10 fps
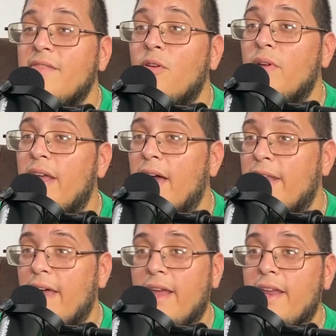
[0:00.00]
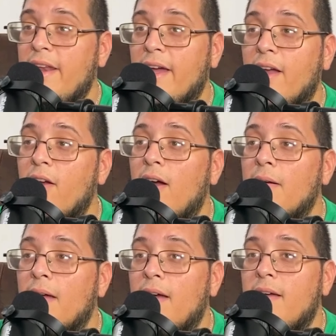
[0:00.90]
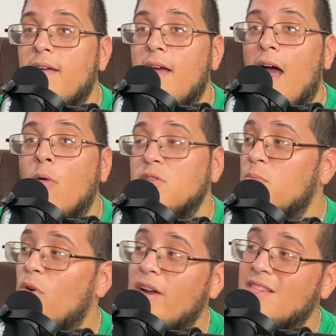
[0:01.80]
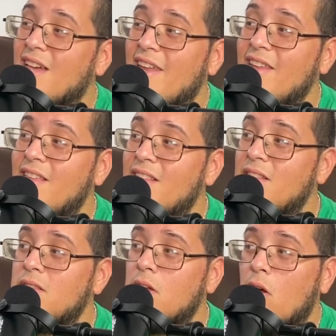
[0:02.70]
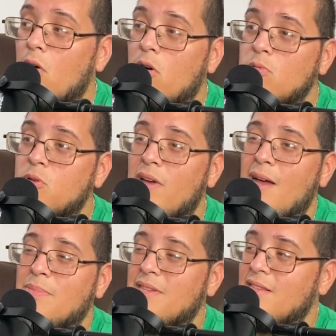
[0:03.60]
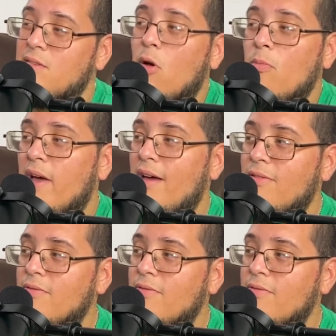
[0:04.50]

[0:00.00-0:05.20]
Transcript: even with that night and that girl, I was more excited to go home to an Epsom salt bath